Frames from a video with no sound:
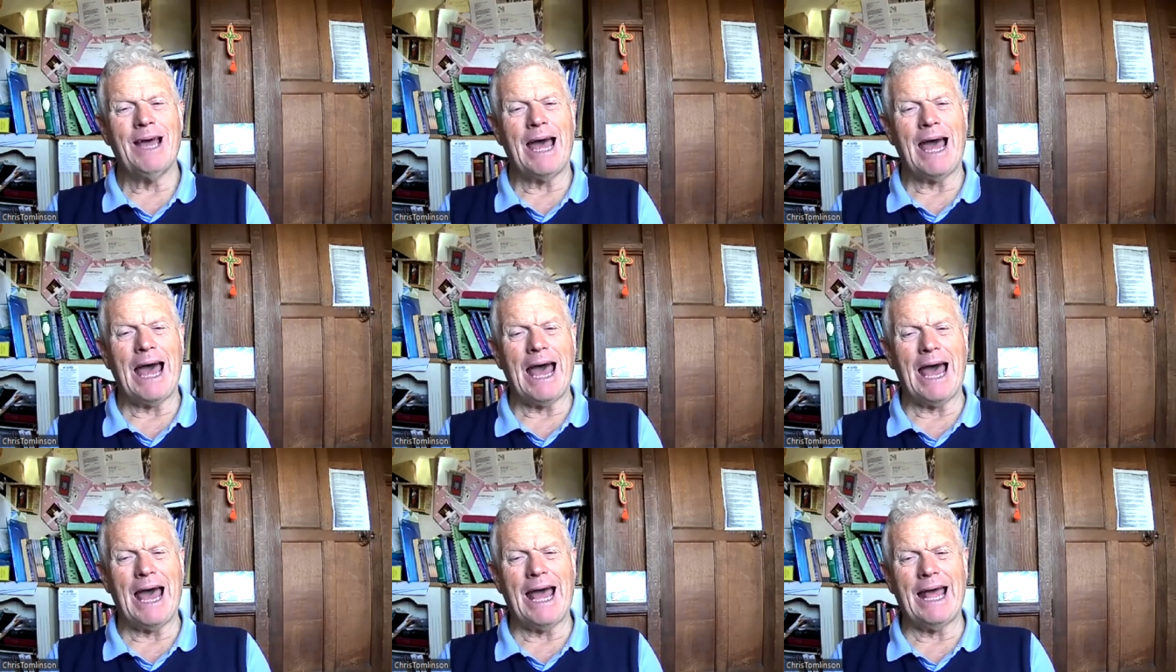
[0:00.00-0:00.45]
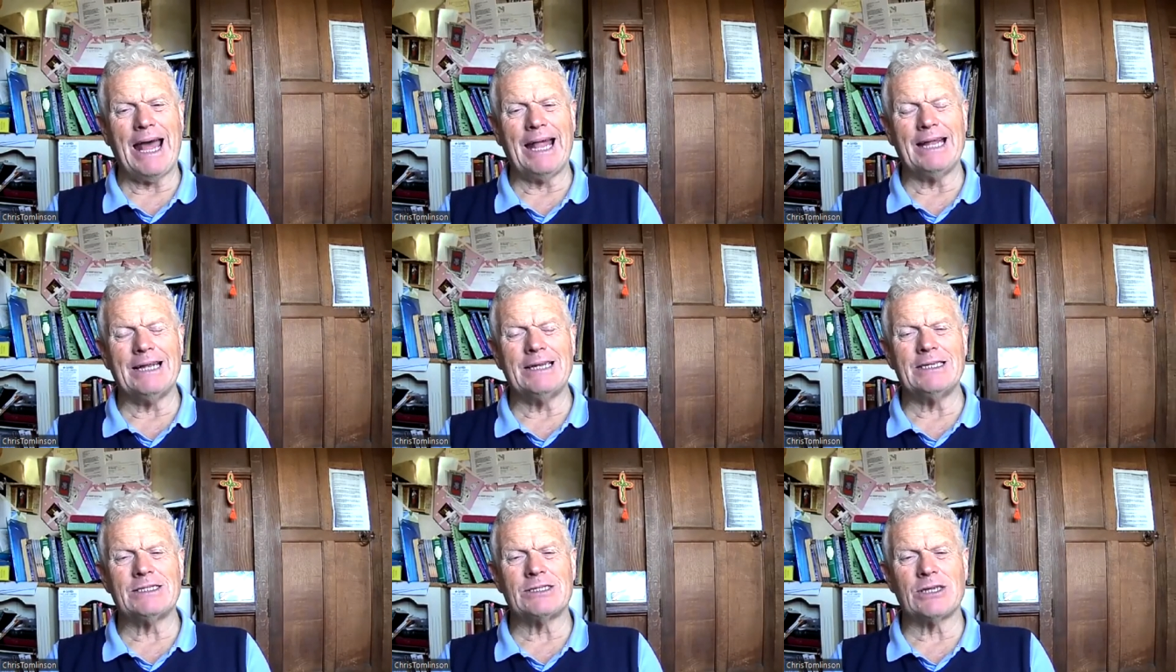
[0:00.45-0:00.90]

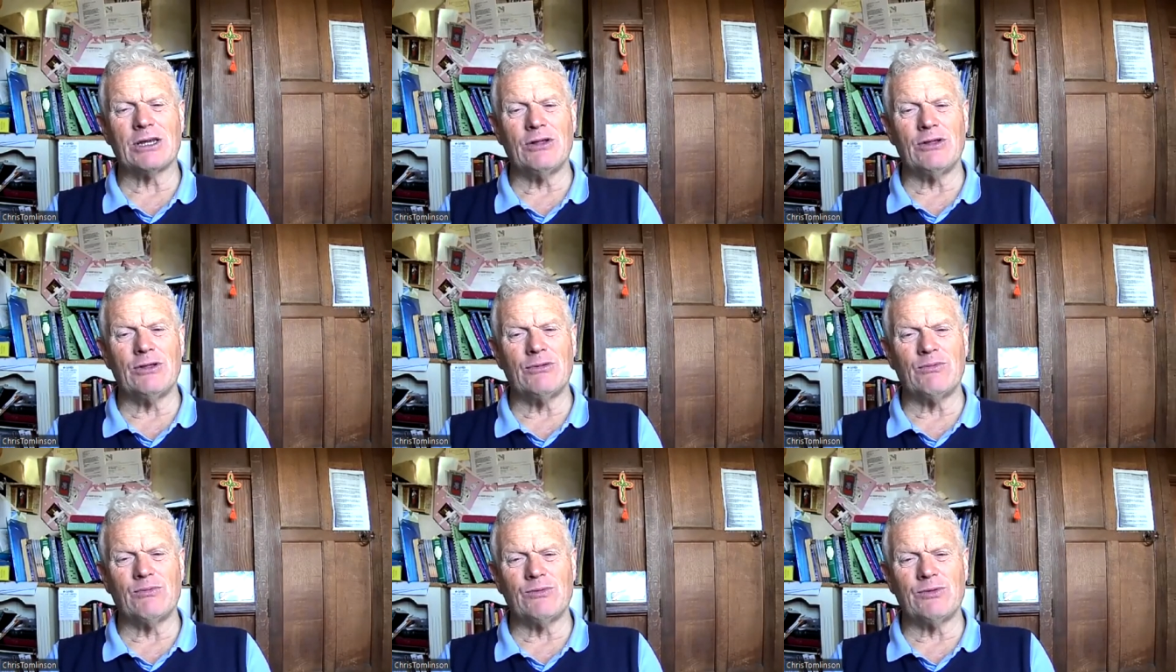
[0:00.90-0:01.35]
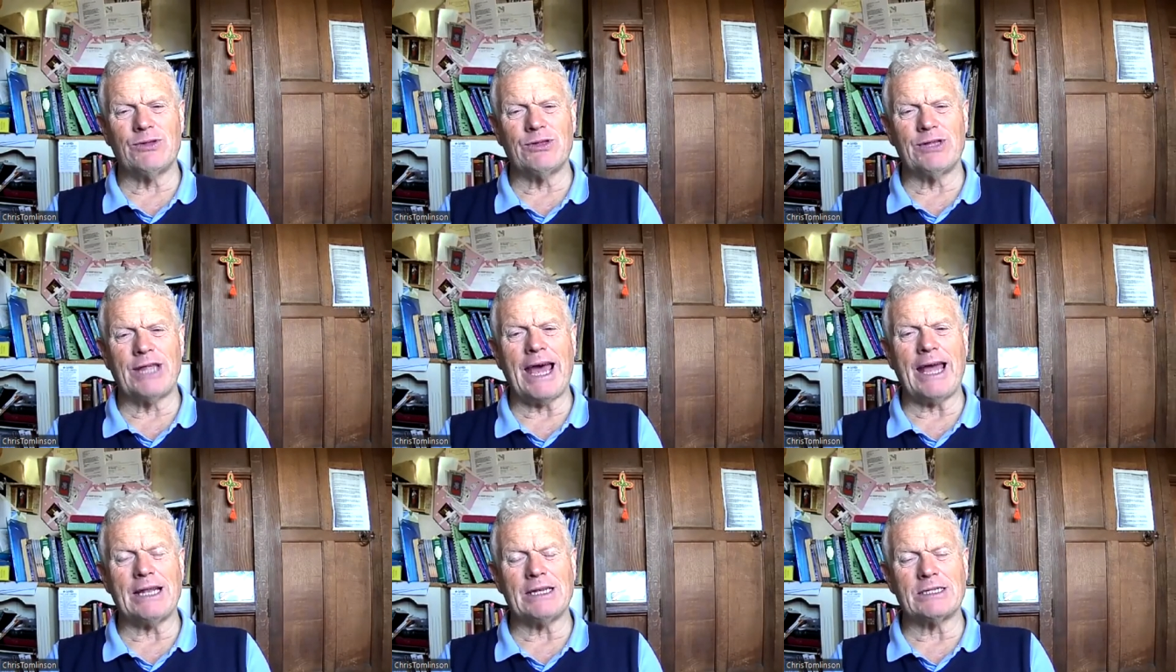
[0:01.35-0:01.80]
and
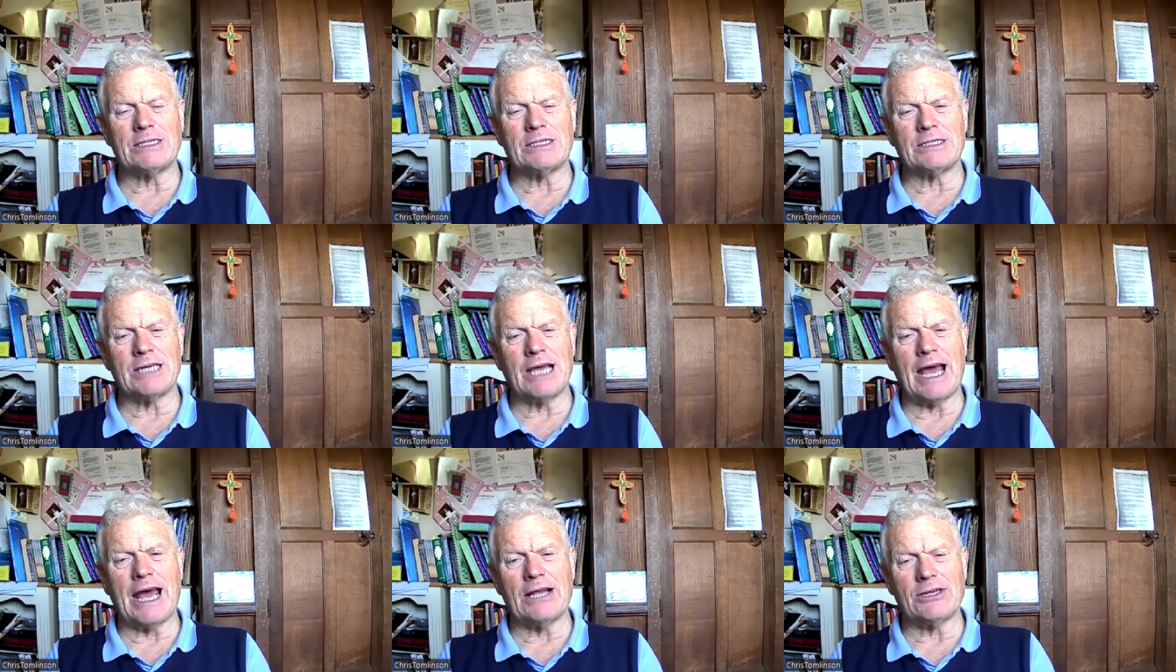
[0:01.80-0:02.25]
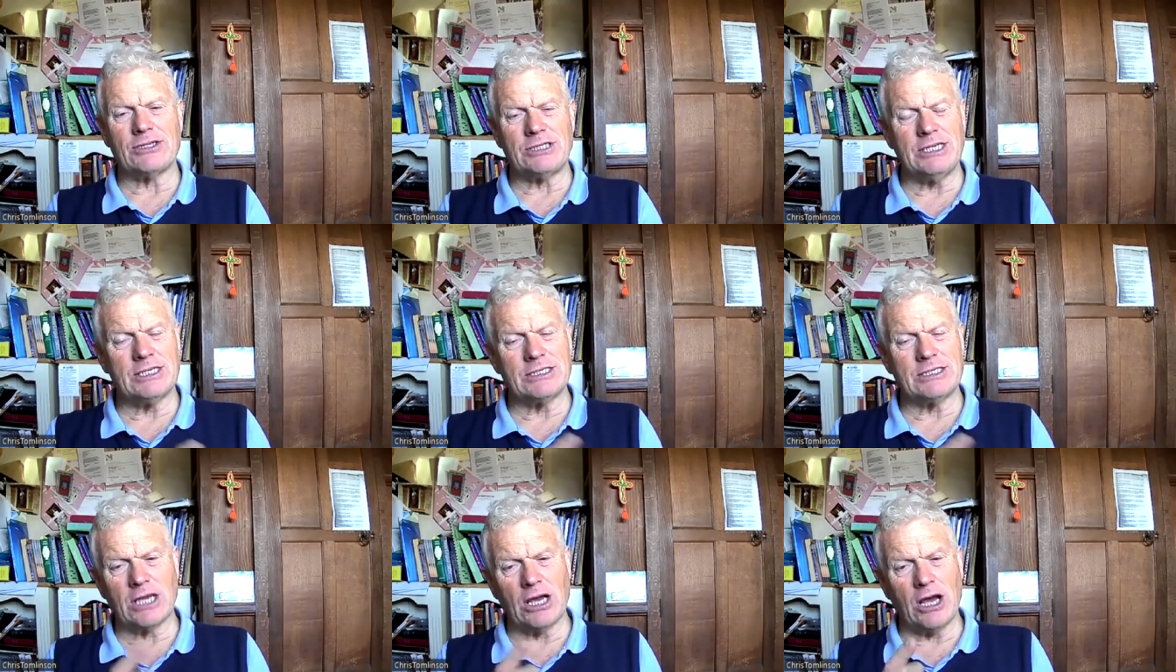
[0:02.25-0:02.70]
that
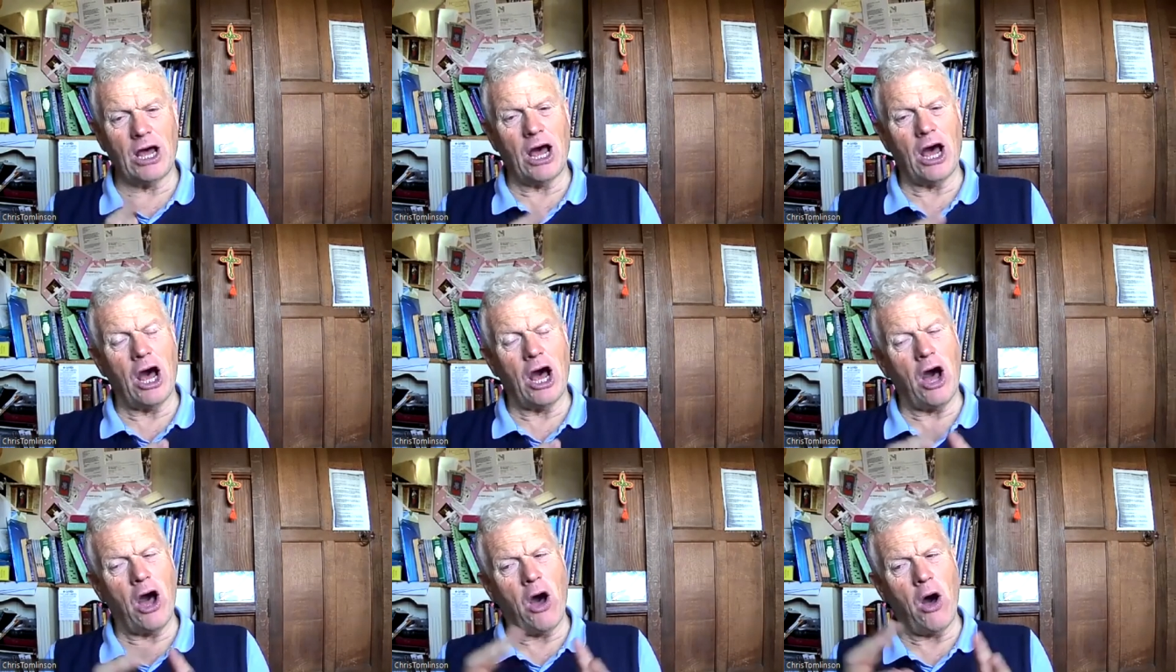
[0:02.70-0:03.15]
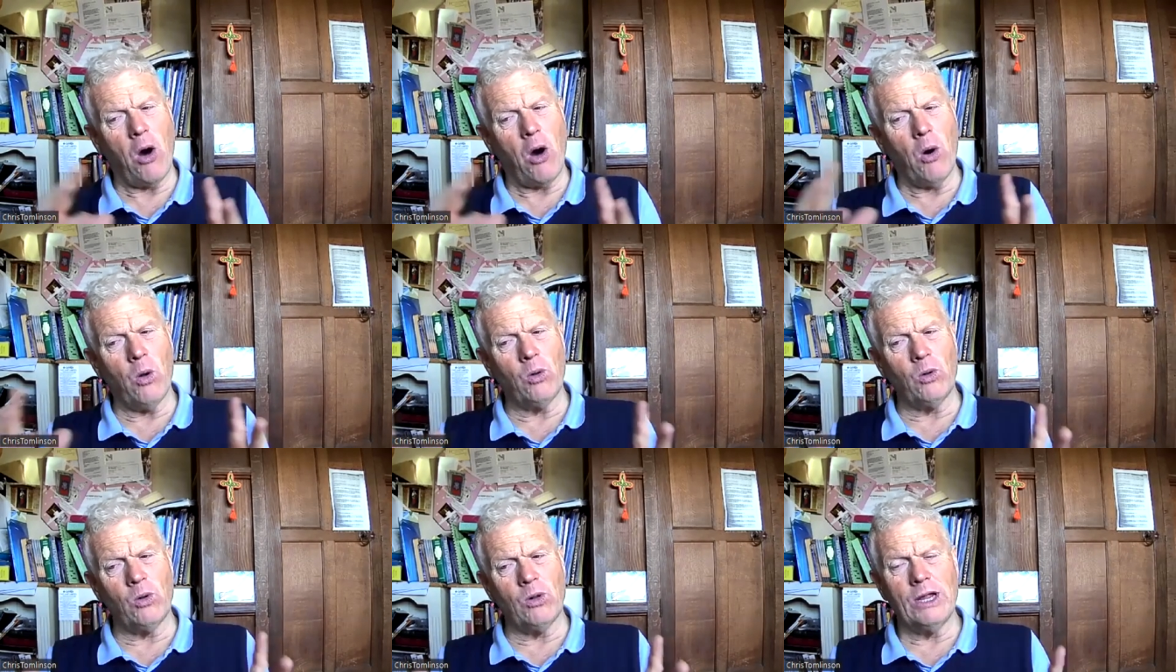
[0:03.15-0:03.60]
actually is a, a
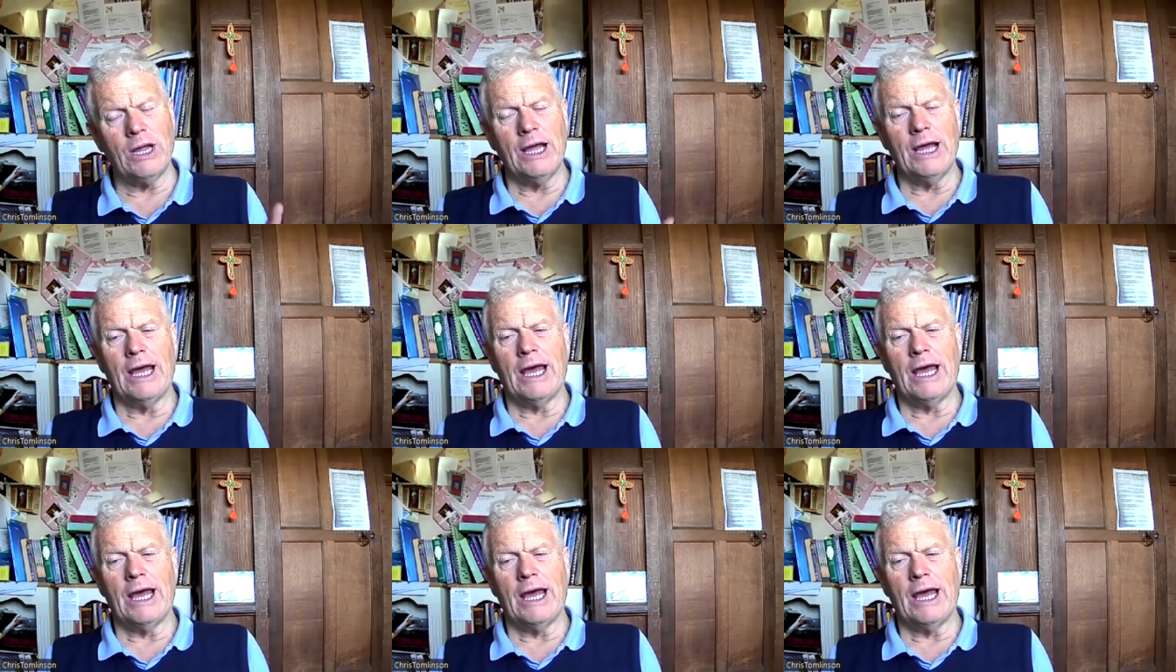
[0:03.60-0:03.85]
whole